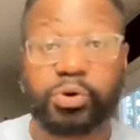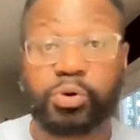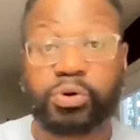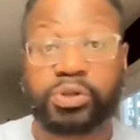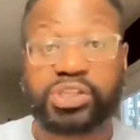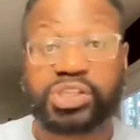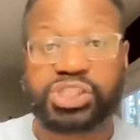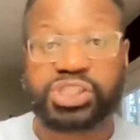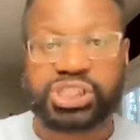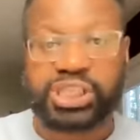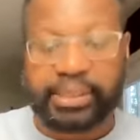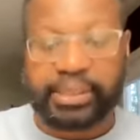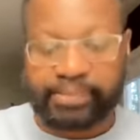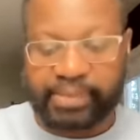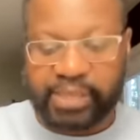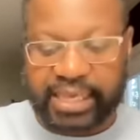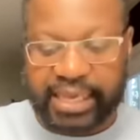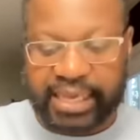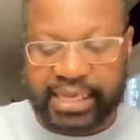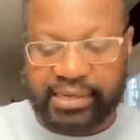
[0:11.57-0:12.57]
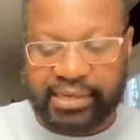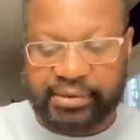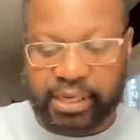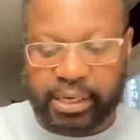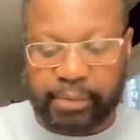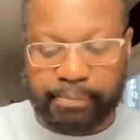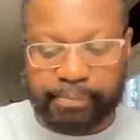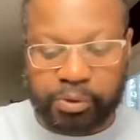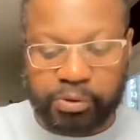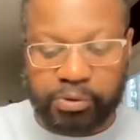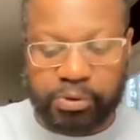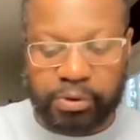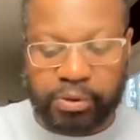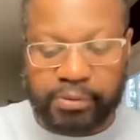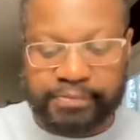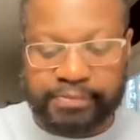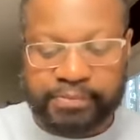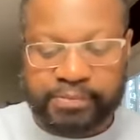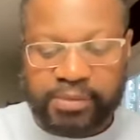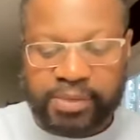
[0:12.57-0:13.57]
or the sheep gate a
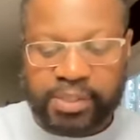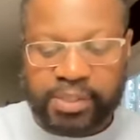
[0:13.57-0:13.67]
pool,